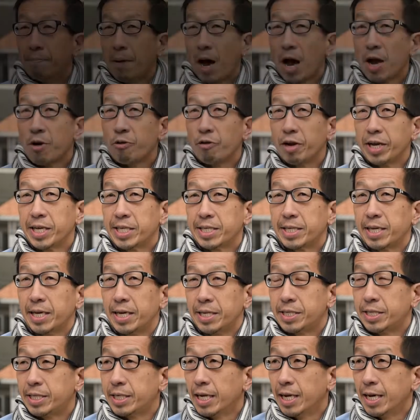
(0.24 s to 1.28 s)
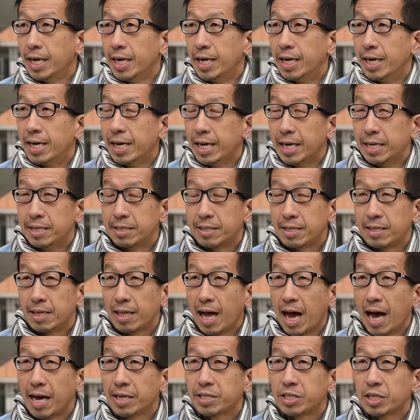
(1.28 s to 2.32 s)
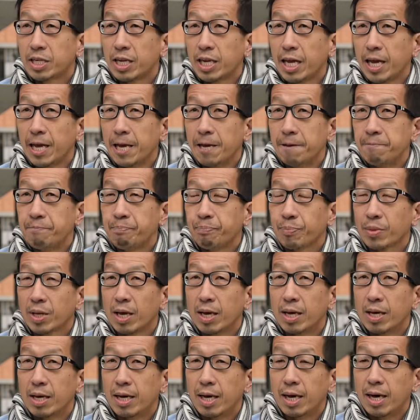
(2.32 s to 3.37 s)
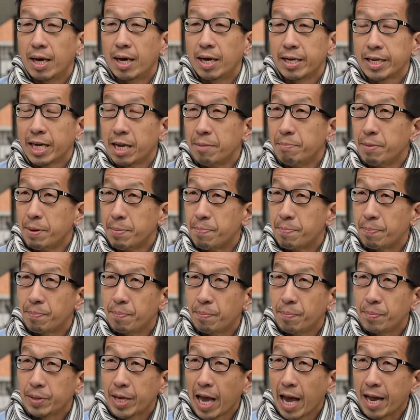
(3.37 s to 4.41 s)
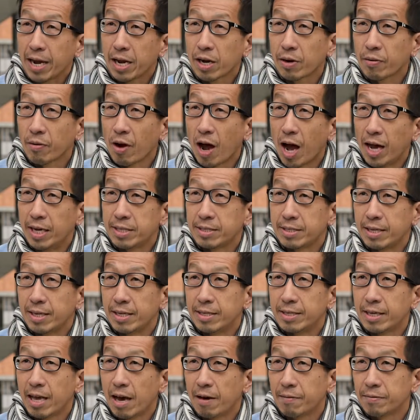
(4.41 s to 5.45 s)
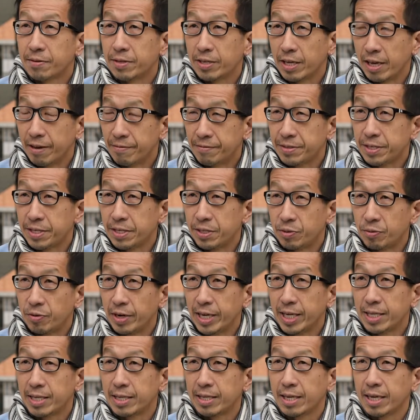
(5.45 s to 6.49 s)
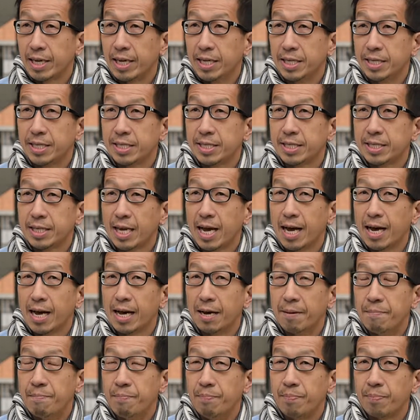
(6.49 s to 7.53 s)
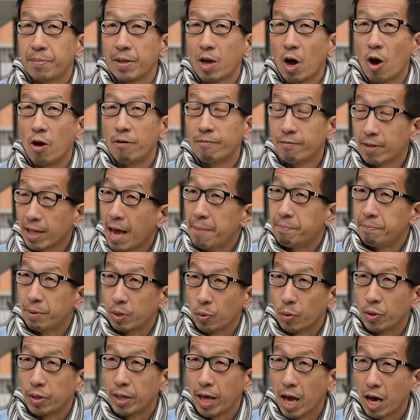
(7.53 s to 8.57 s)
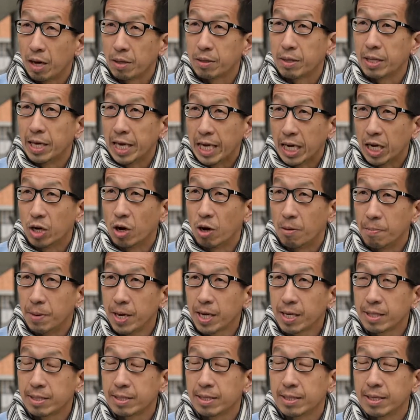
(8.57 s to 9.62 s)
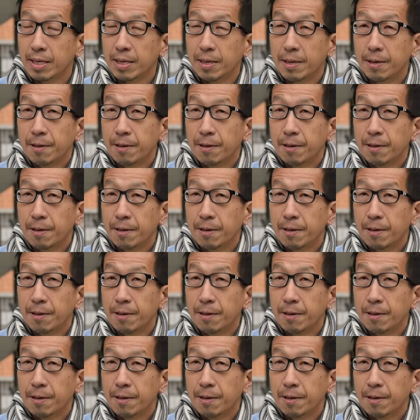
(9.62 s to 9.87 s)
My research is largely, can be categorized as health services research overlapping with health economics.